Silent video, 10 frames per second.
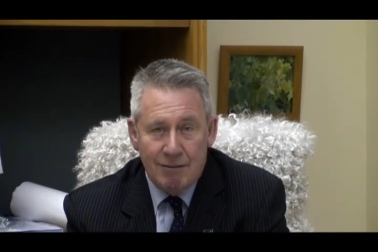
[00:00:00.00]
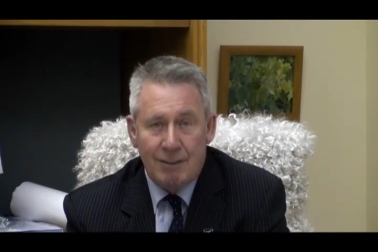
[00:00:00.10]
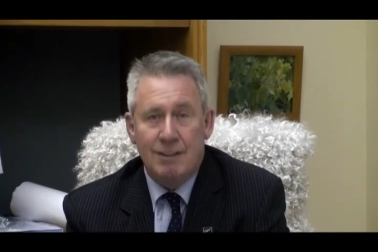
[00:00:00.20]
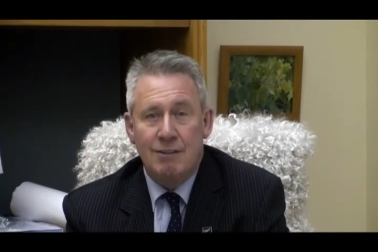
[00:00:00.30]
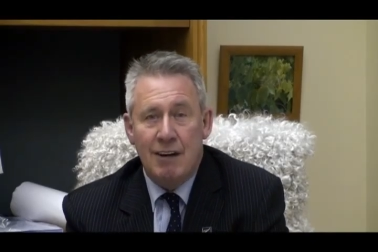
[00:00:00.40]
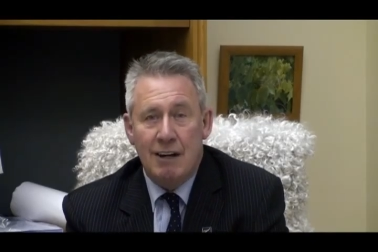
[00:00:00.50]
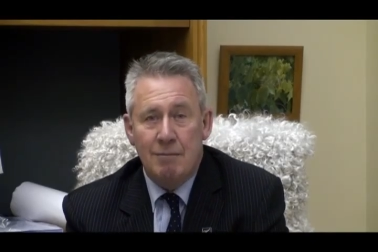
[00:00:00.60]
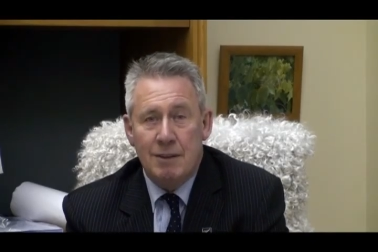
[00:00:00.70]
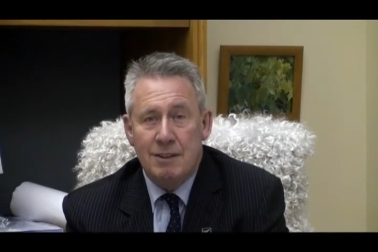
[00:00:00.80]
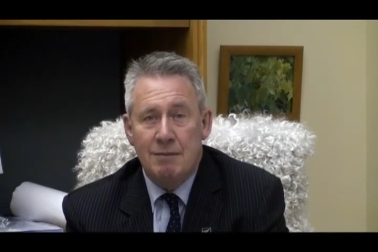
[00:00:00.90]
for the
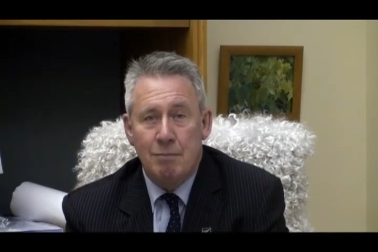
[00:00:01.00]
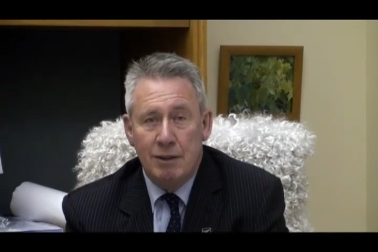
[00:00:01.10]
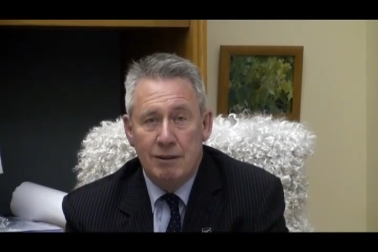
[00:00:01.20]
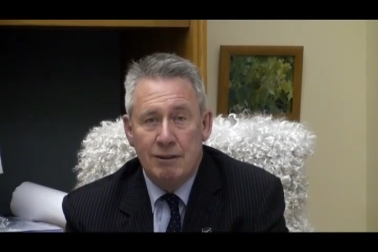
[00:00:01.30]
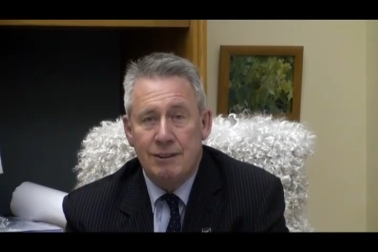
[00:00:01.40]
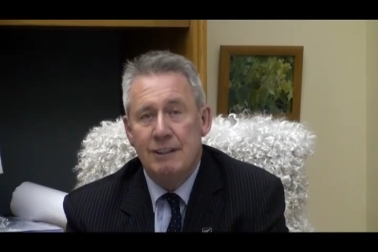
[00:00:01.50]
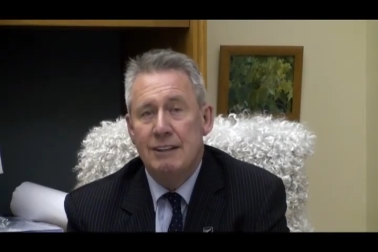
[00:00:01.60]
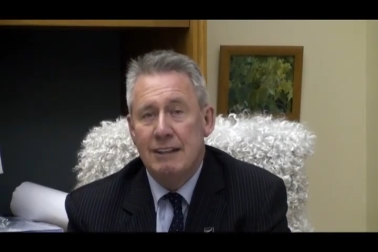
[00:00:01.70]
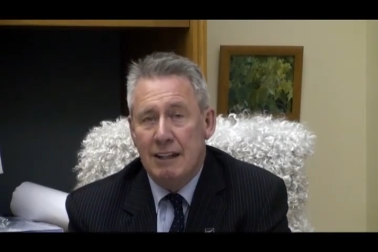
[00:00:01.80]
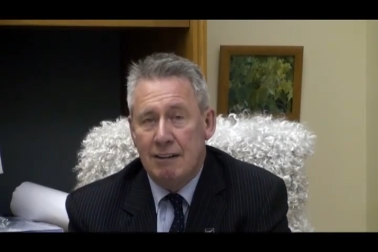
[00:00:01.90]
development and build
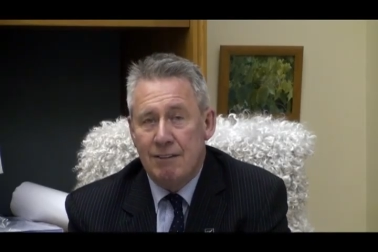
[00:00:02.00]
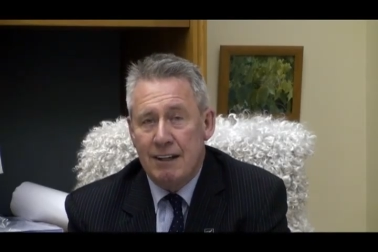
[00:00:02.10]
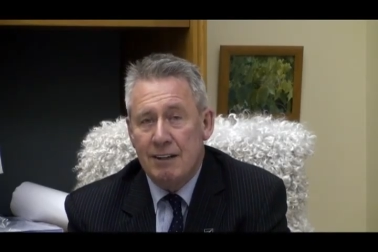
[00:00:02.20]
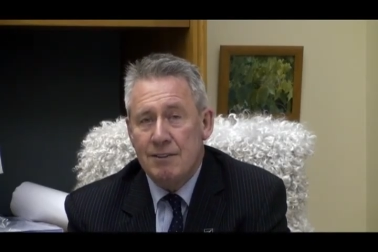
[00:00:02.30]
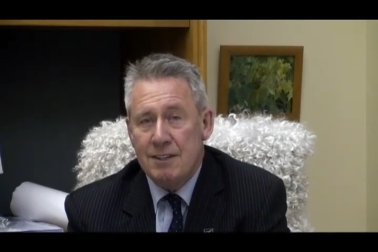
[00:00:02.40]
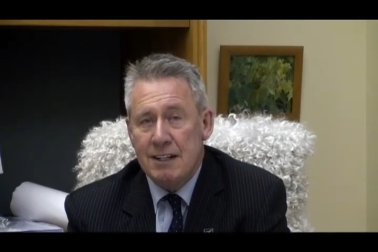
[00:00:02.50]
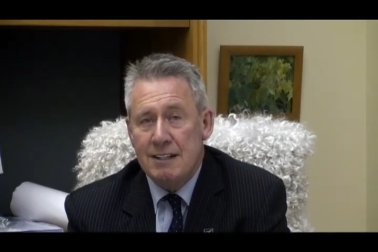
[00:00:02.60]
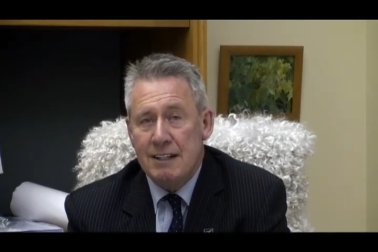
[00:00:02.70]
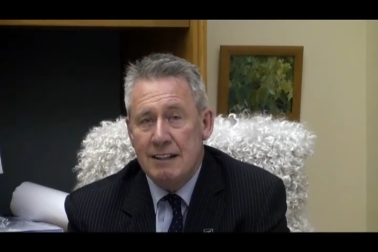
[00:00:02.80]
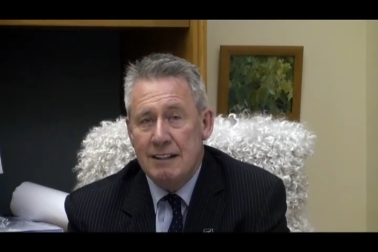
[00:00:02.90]
of the health
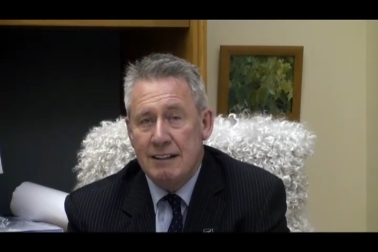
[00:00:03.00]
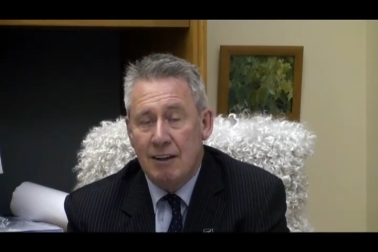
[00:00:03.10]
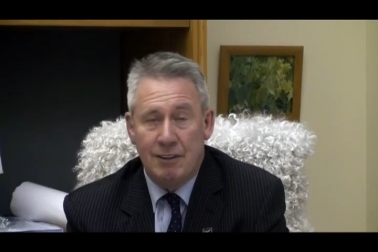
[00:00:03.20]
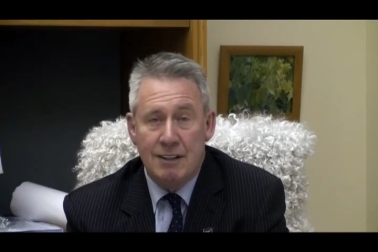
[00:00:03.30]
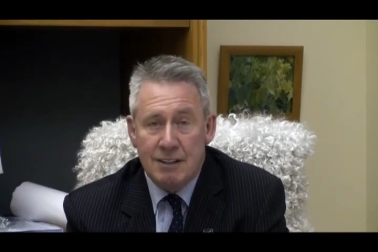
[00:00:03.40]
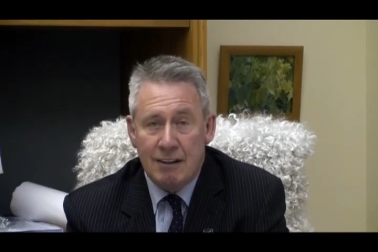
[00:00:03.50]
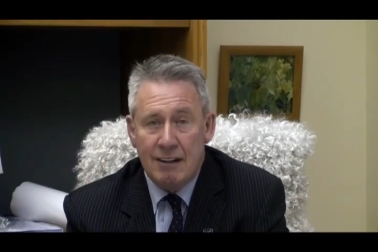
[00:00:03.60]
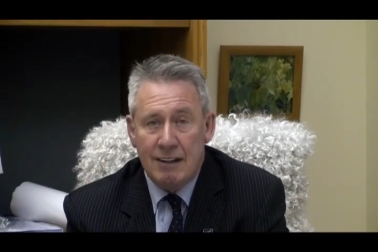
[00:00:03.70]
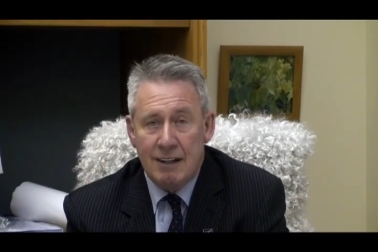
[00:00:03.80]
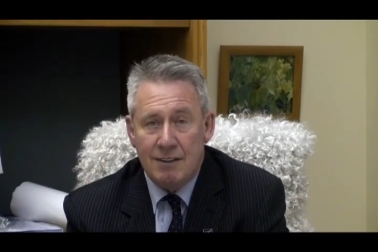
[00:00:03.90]
centre, of the
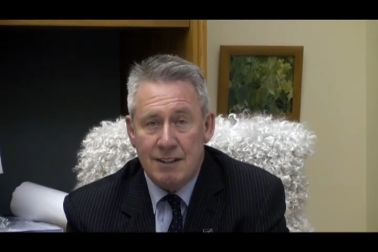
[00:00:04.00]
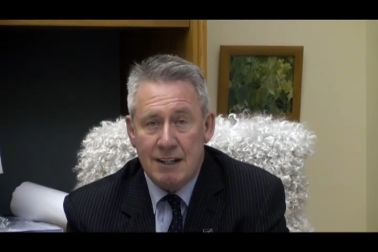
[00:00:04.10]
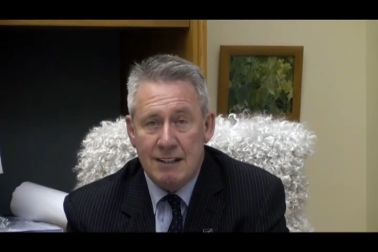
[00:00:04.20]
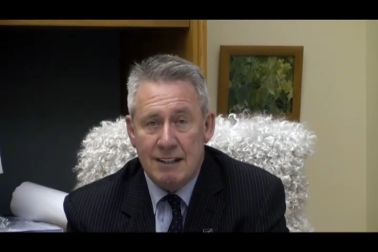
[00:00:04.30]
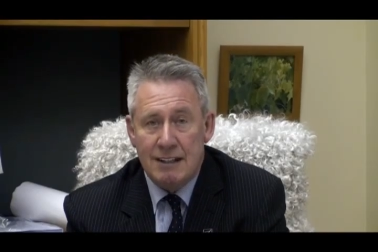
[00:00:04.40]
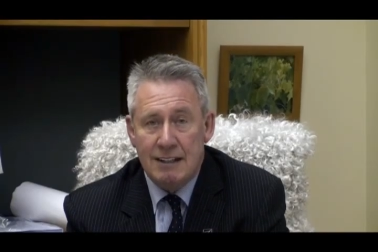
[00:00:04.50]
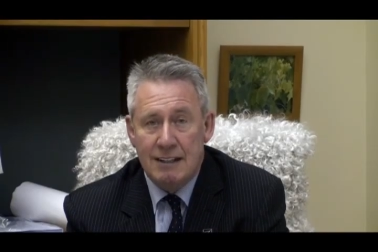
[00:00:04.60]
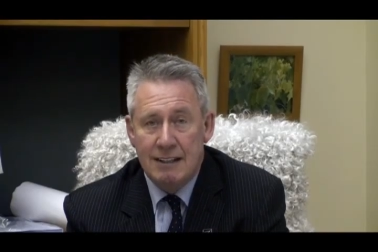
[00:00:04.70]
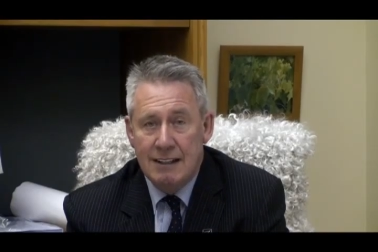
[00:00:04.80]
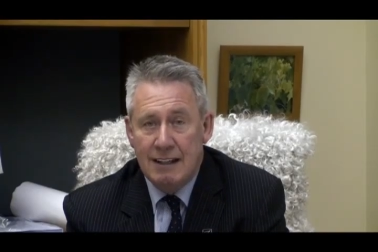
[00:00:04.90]
integrated health centre,
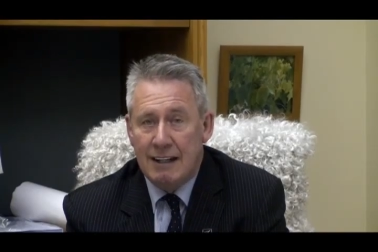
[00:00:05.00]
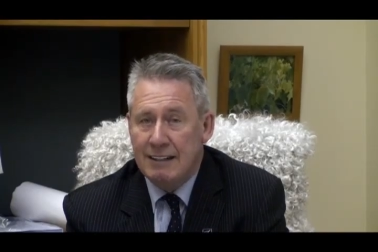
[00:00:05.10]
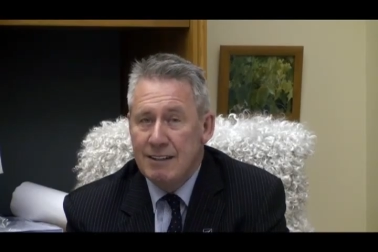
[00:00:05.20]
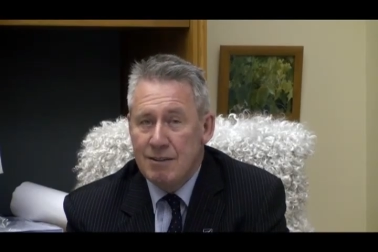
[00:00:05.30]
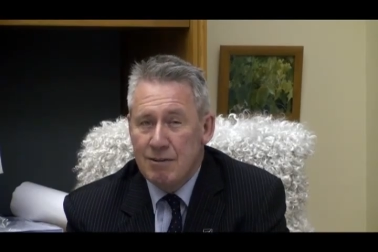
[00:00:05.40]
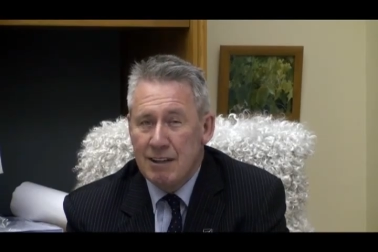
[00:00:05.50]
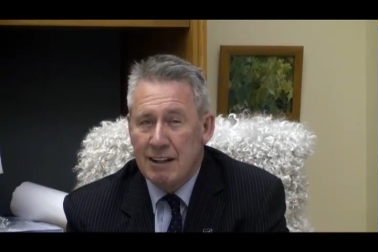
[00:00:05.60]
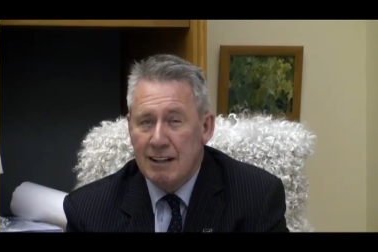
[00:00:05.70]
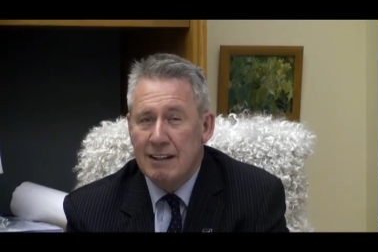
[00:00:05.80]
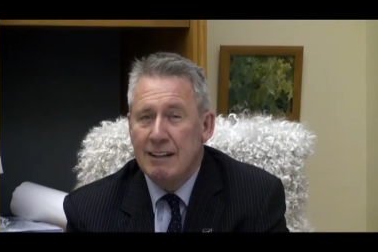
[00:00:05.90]
I didn't
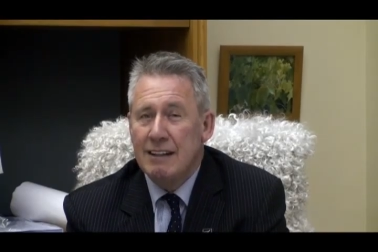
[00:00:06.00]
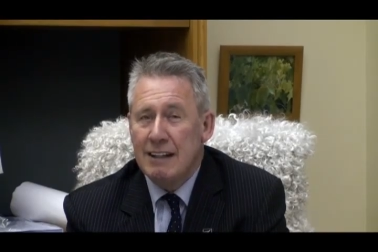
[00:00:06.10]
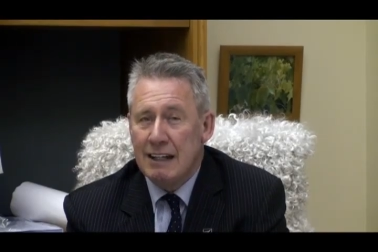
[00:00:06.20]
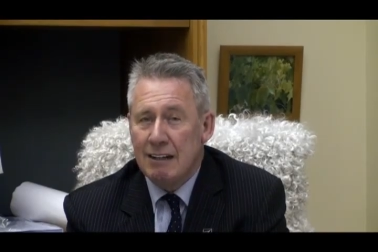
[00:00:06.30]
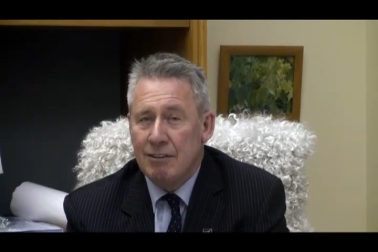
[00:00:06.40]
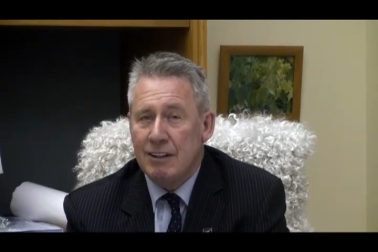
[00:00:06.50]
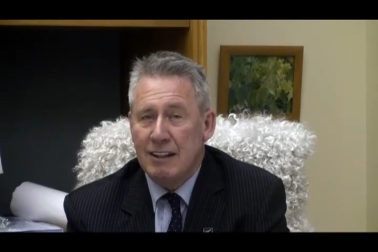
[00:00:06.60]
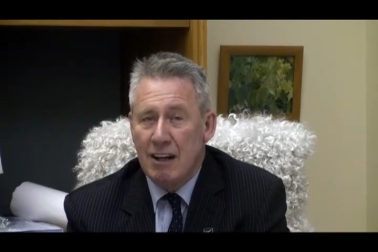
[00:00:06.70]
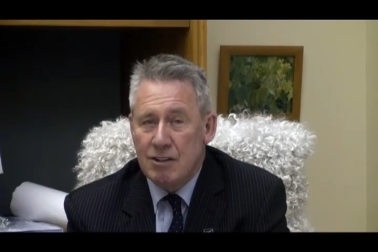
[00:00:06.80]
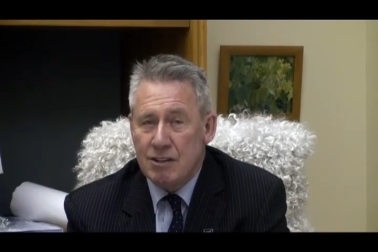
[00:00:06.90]
really have a
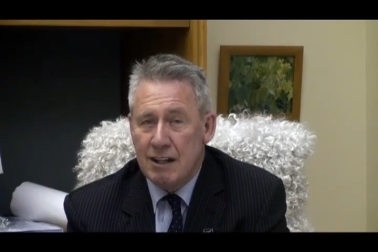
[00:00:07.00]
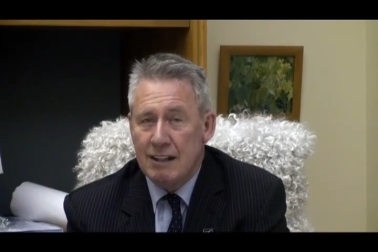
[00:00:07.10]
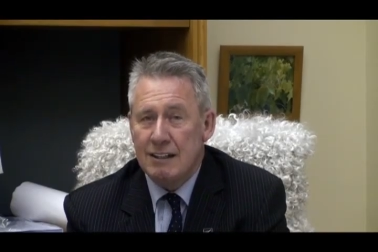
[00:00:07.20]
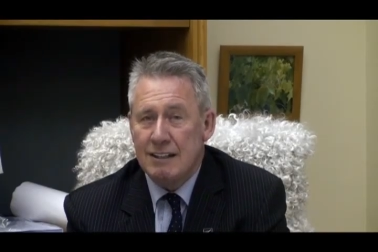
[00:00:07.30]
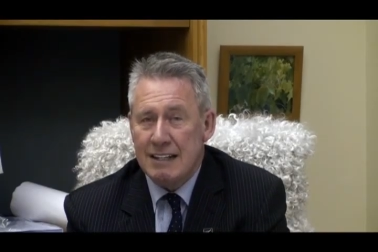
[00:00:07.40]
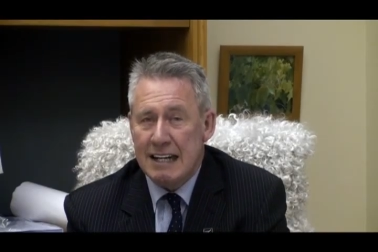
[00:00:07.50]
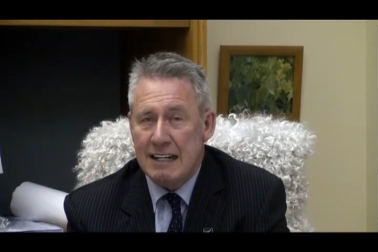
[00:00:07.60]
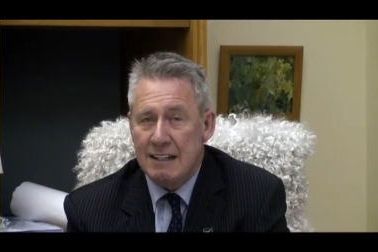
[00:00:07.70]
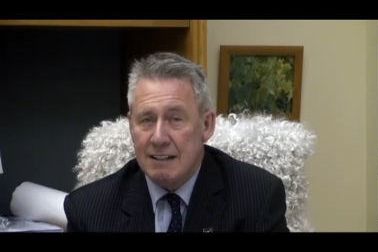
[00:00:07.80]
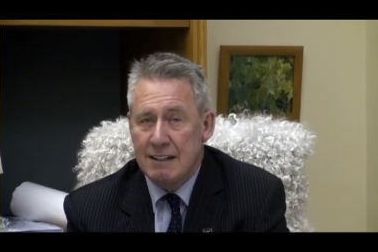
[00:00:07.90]
negotiating
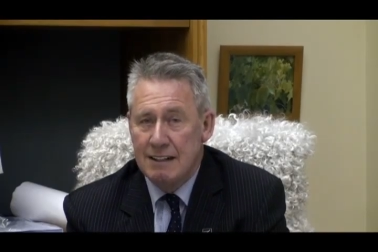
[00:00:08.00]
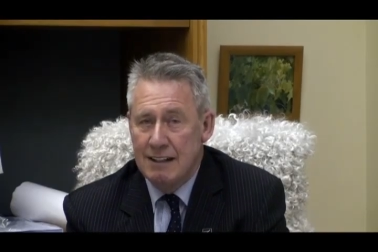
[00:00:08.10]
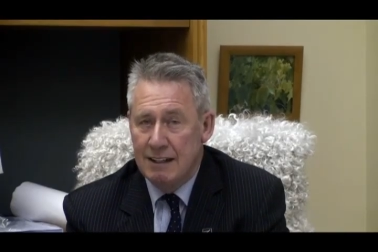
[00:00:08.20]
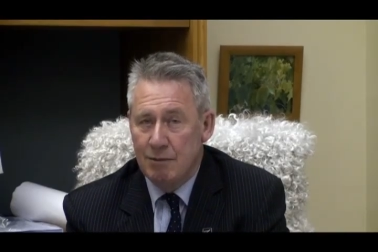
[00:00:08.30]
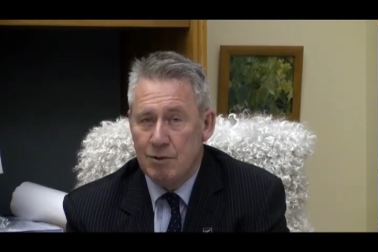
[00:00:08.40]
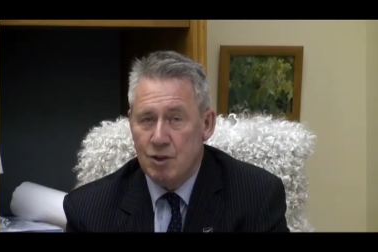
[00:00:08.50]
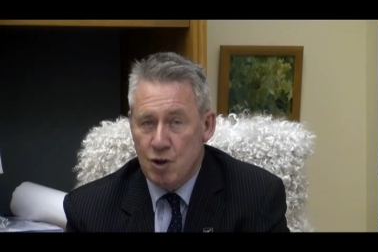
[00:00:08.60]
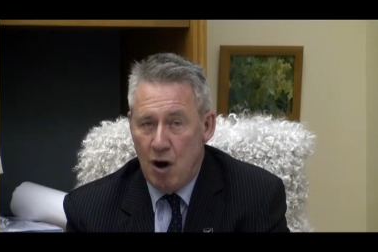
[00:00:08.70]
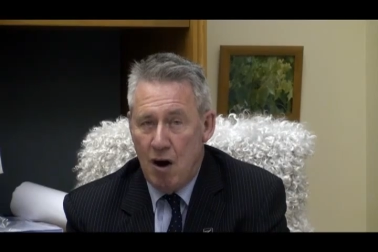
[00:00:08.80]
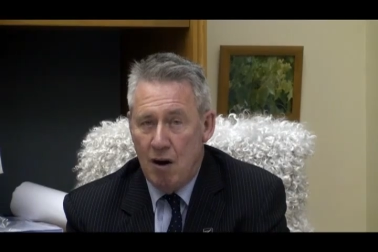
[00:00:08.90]
stand that was
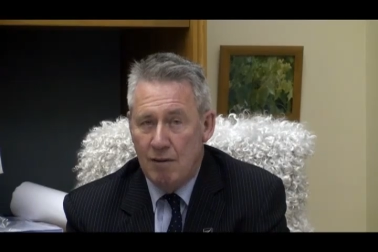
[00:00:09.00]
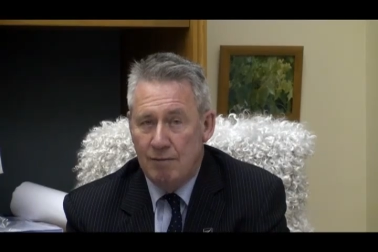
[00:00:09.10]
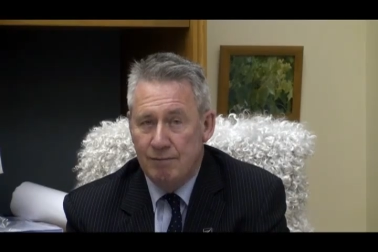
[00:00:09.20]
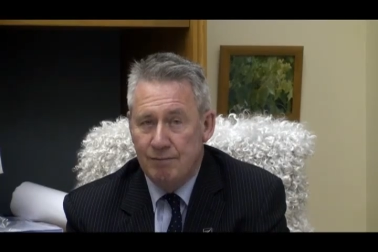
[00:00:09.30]
strong.